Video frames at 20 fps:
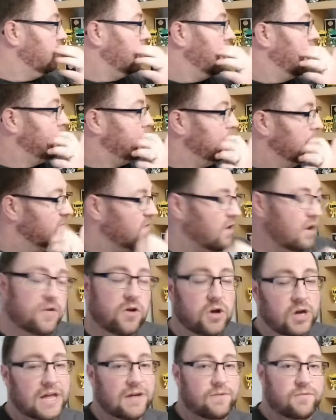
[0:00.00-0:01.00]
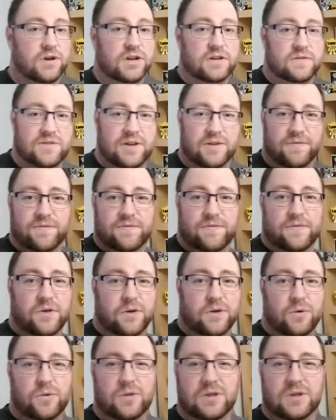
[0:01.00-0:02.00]
yeah, I'm really happy with it. I've got to get rid of a
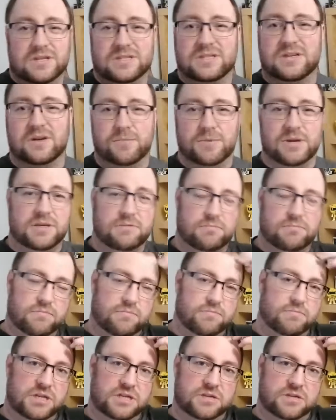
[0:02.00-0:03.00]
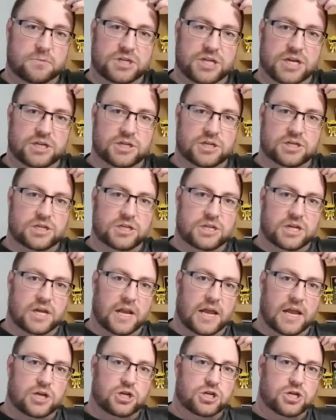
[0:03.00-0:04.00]
few. There's going to be, be some changes
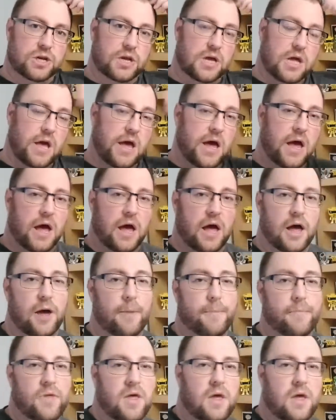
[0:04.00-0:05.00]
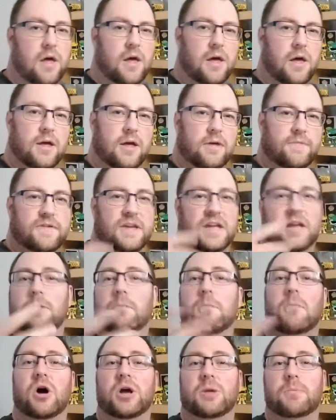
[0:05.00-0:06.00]
in the collection. Um, I
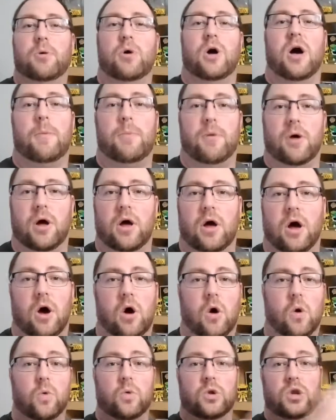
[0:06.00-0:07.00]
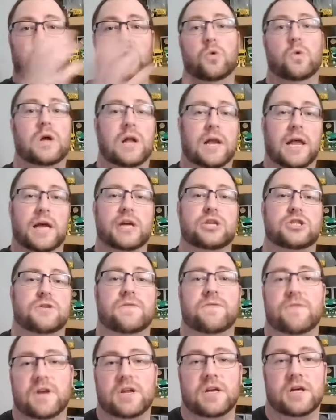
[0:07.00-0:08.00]
think I might put up a, a whole new
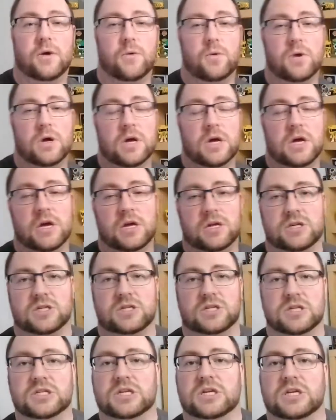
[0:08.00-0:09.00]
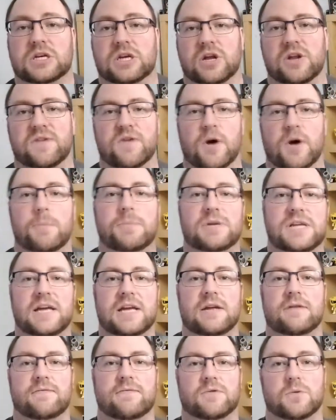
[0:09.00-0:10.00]
collection video just as a kind of
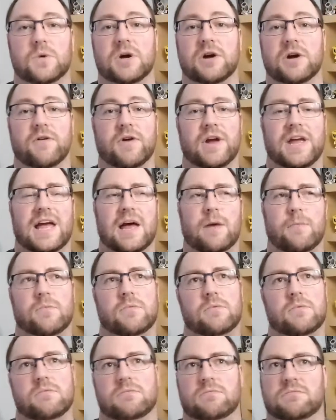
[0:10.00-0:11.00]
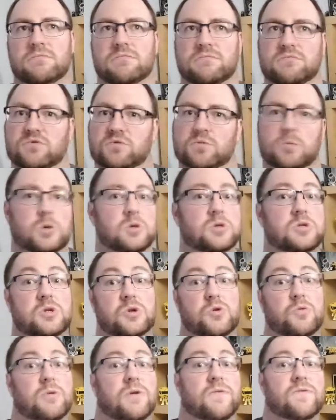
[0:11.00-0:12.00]
update to where I am
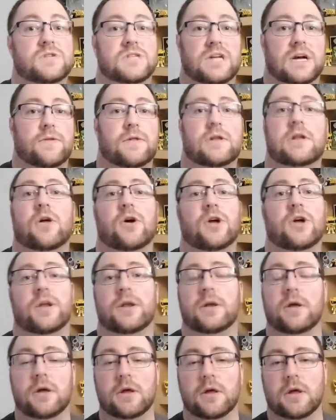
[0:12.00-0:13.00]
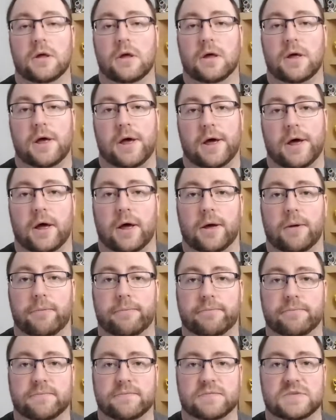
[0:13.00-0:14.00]
almost two months down the line
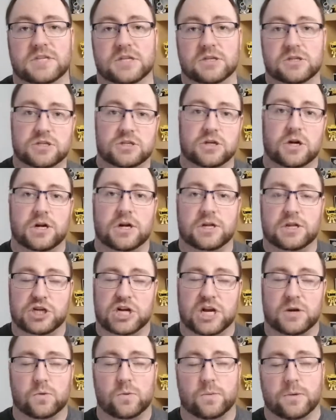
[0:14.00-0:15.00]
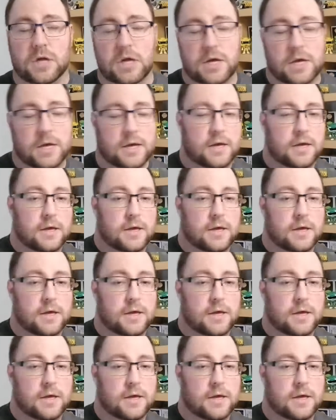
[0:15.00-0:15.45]
um, since I started the channel.